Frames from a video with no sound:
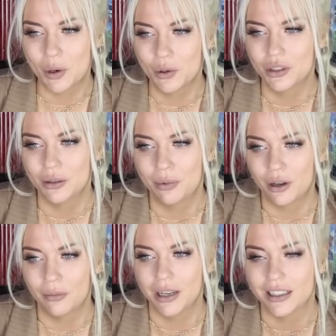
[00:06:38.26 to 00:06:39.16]
Potion
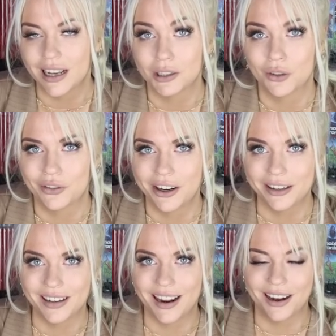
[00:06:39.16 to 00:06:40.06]
Permit as of
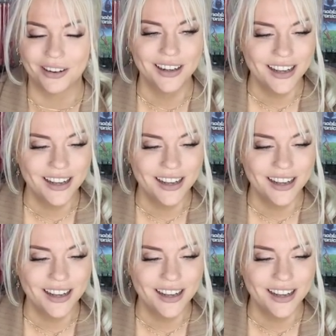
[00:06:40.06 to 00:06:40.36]
right now.